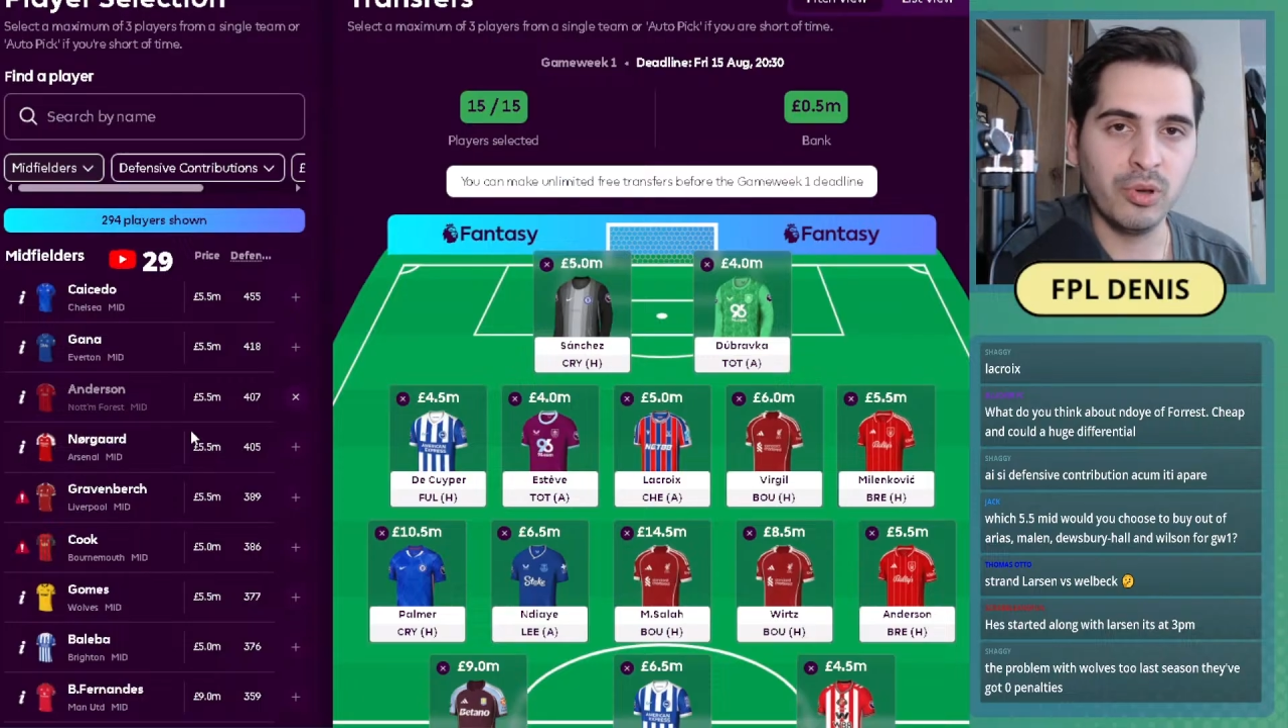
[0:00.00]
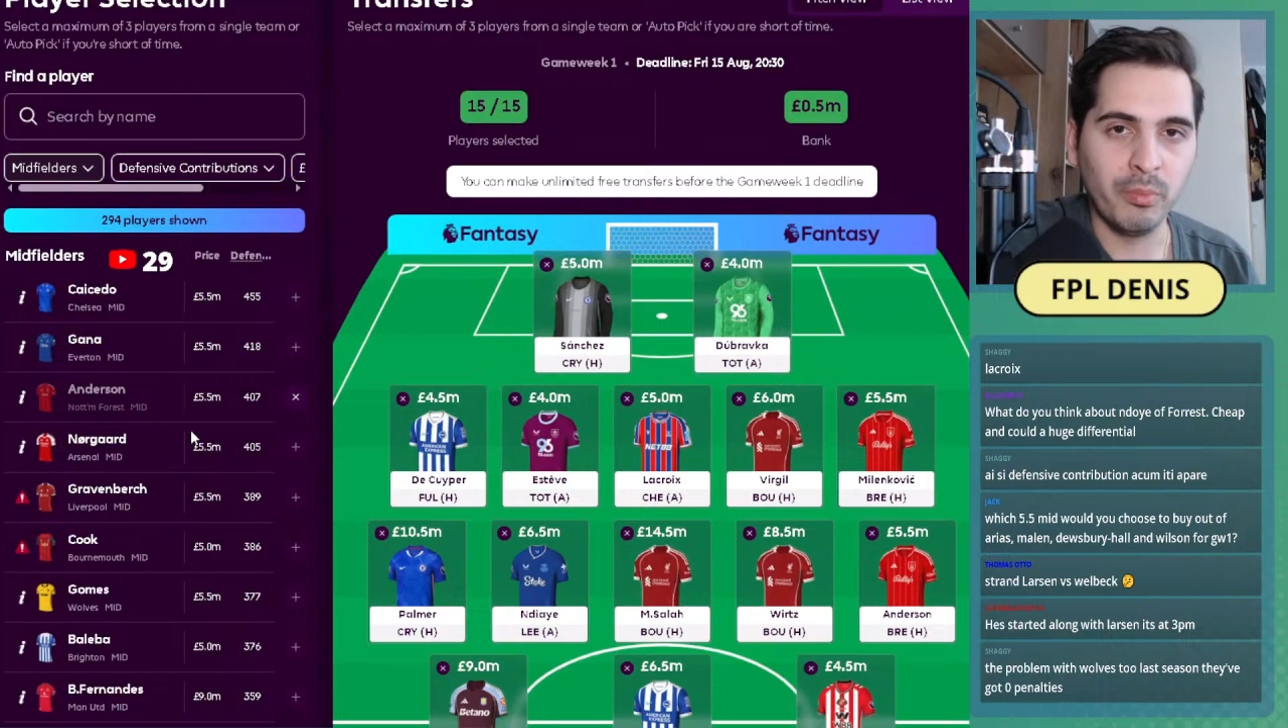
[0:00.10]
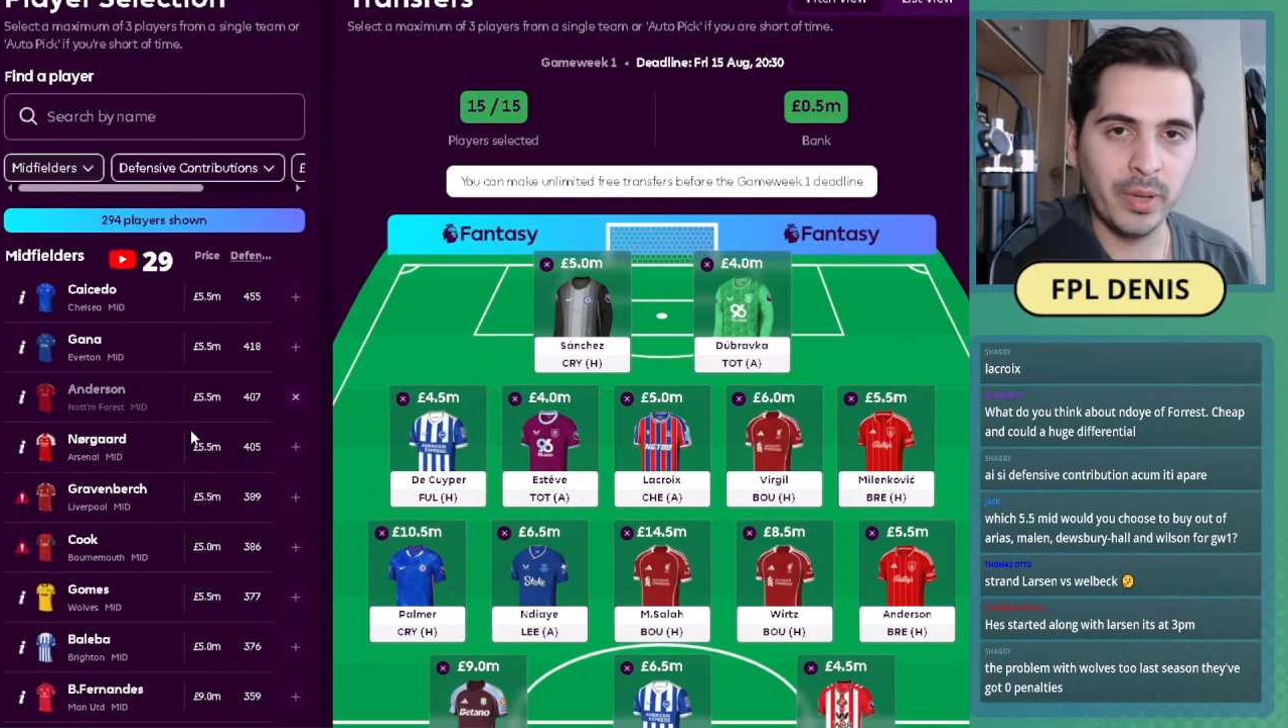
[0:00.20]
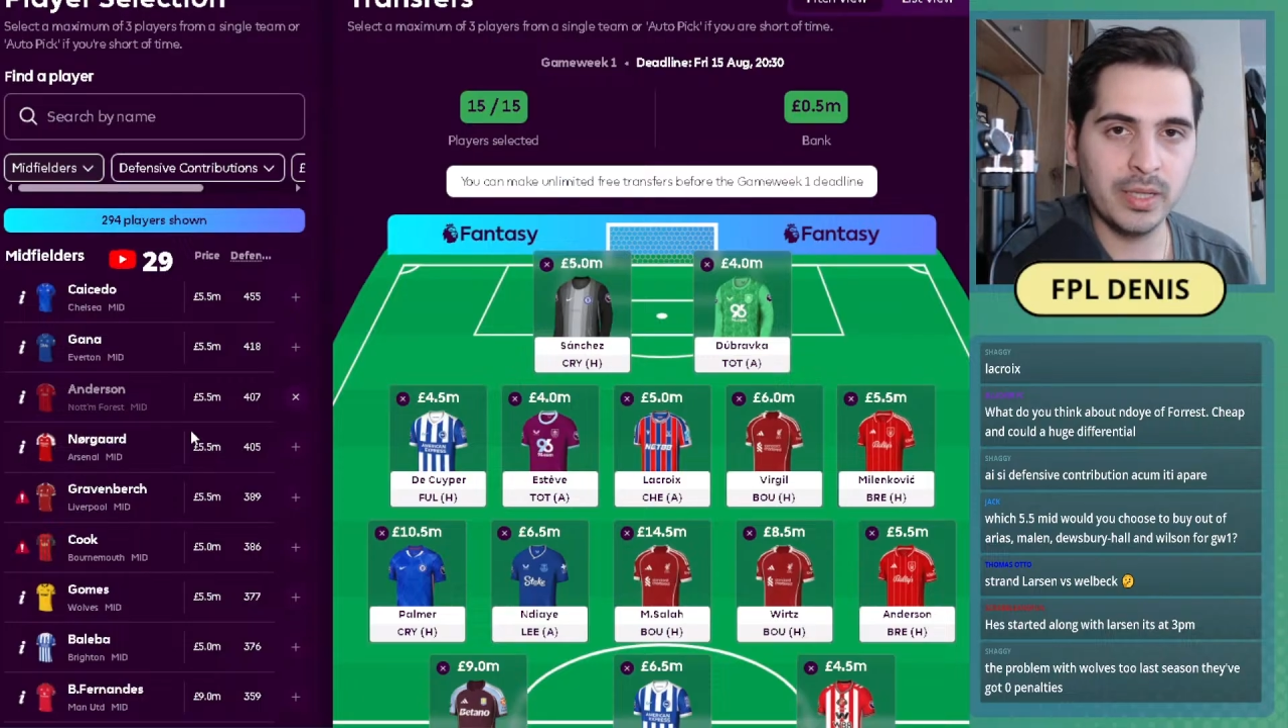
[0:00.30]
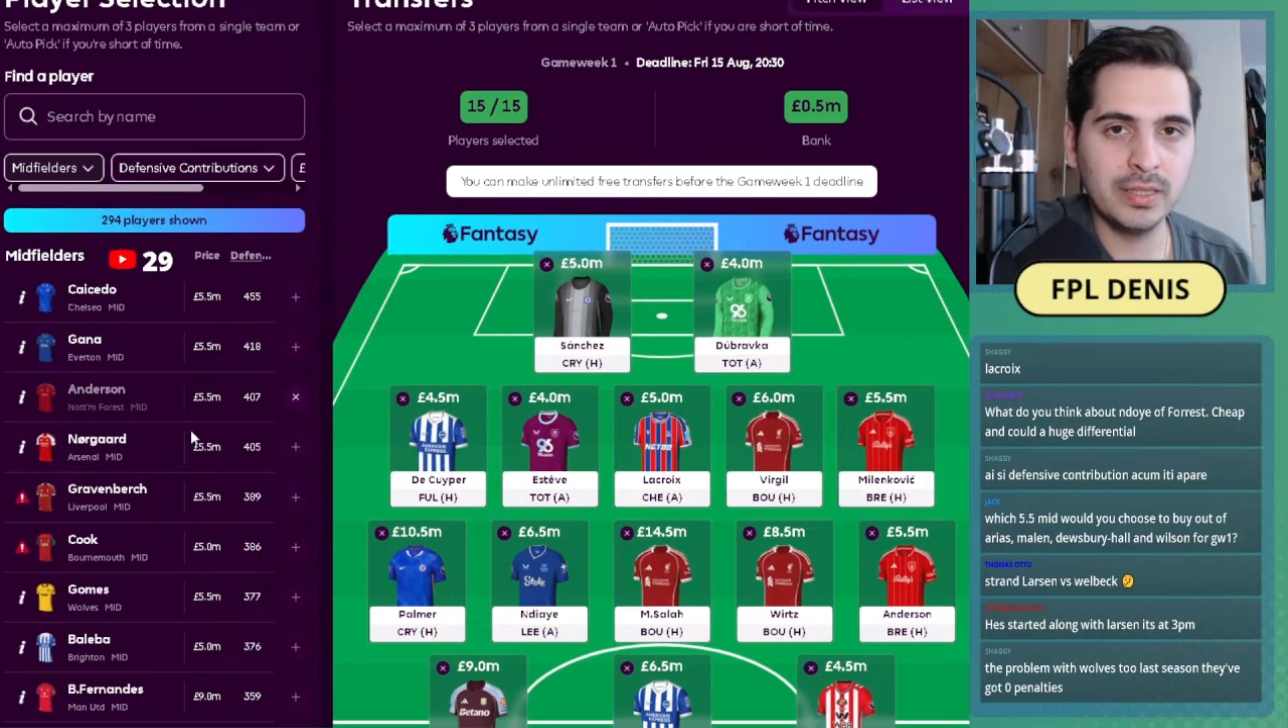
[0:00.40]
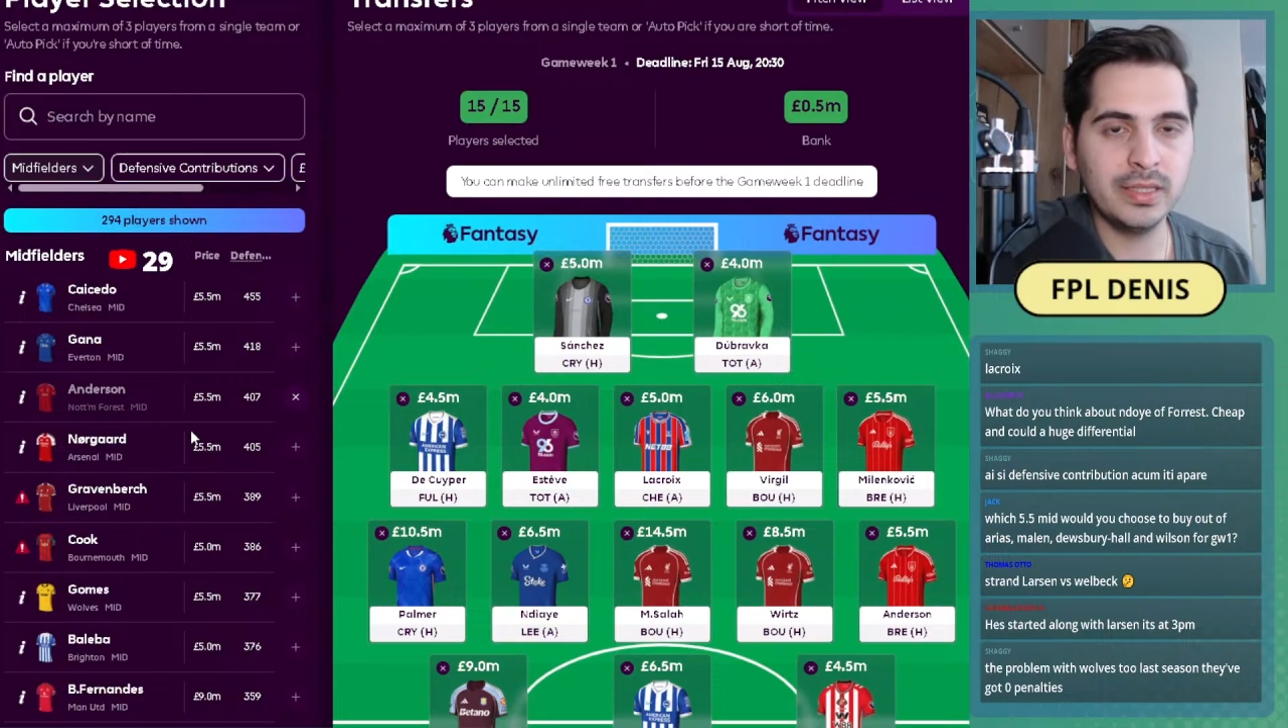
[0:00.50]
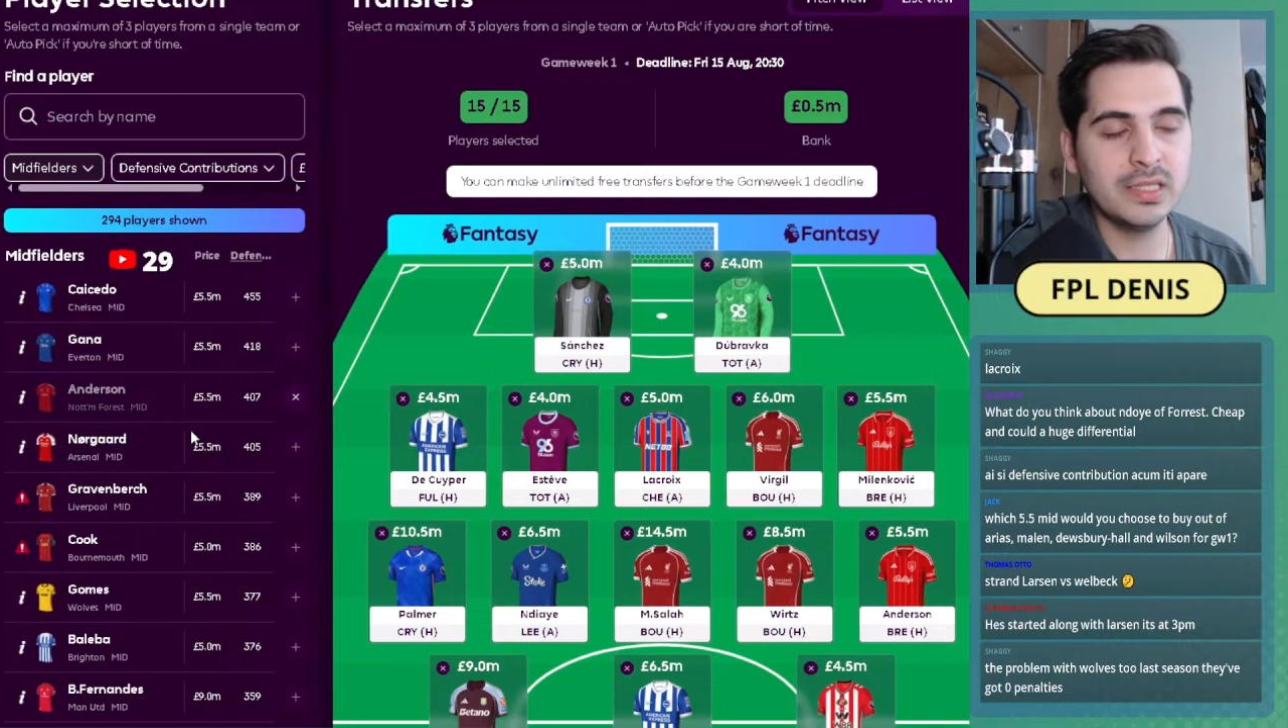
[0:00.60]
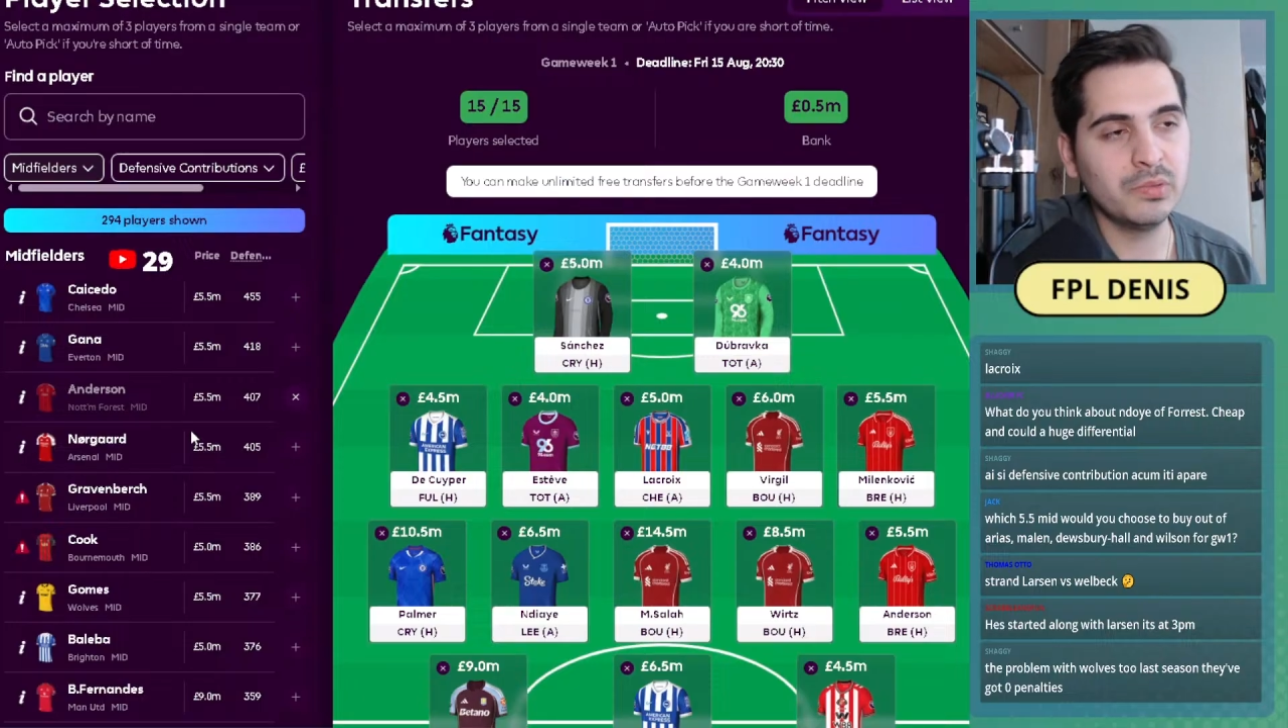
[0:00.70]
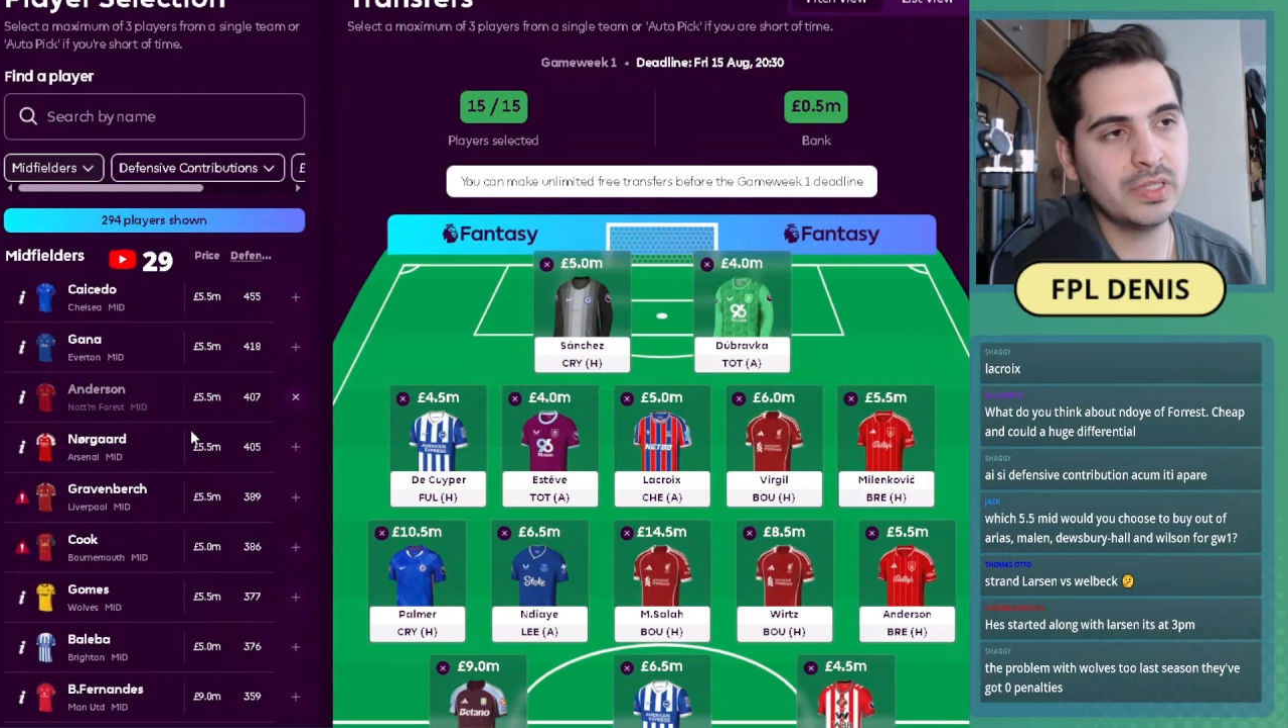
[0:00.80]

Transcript: on penalties.